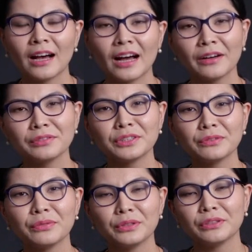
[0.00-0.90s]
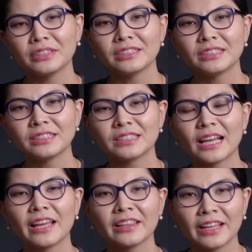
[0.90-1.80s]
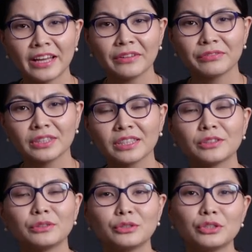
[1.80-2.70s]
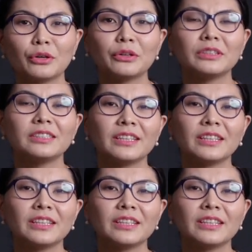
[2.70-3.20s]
After a few years, I left to join